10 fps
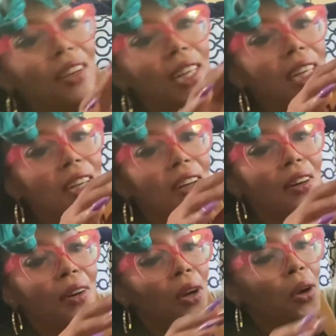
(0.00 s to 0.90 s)

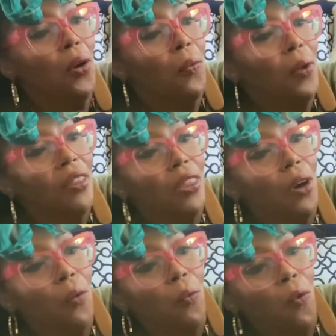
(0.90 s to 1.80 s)
here with
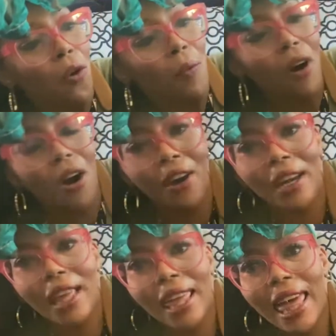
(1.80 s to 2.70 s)
a warm heart.
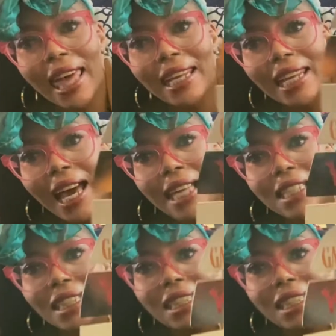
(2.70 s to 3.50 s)
And I just